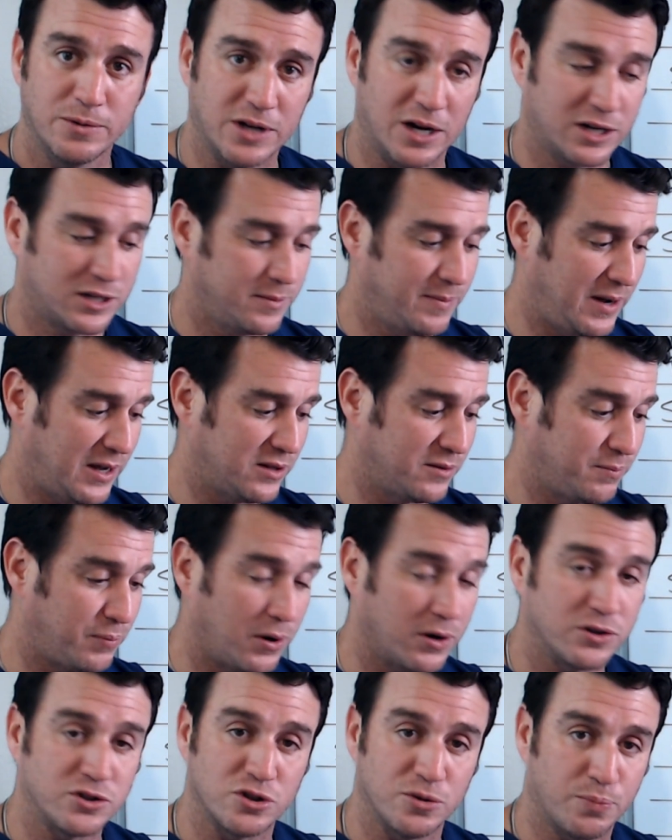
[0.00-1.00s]
We talked about
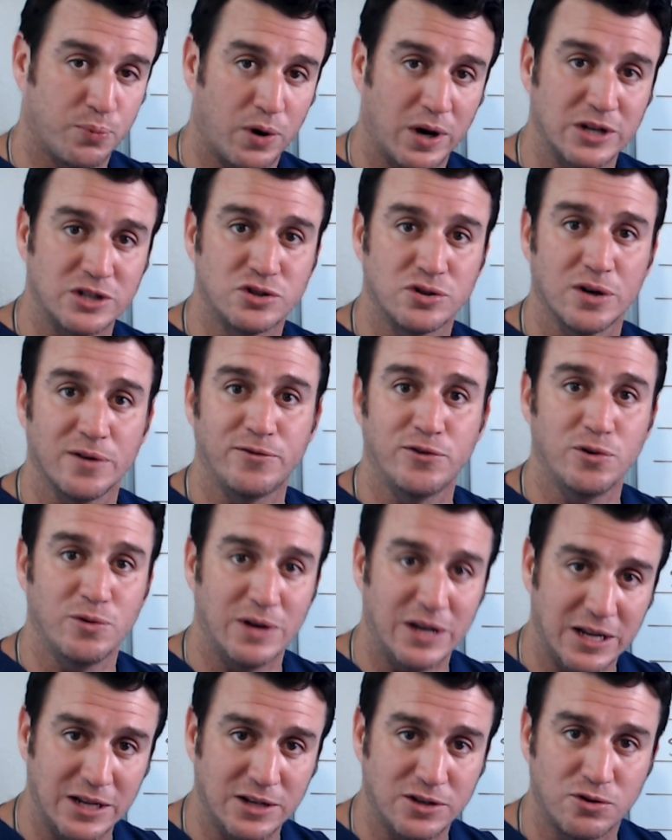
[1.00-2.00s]
partial pressure. If you
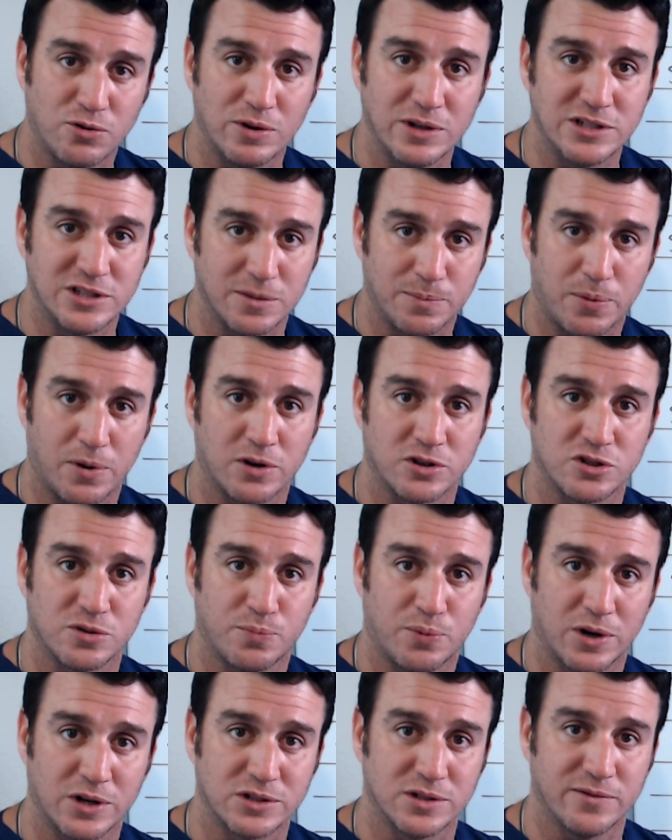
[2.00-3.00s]
increase the partial
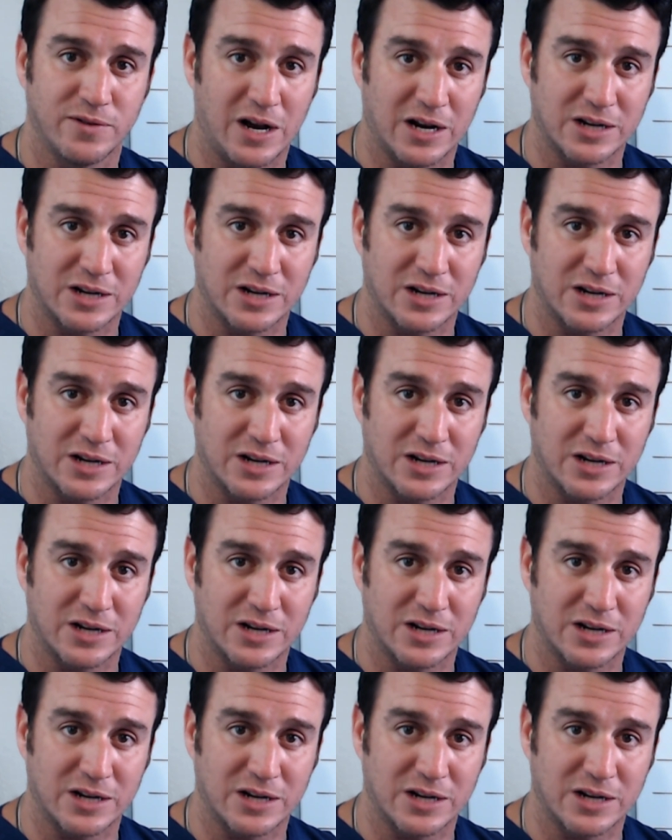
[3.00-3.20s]
pressure of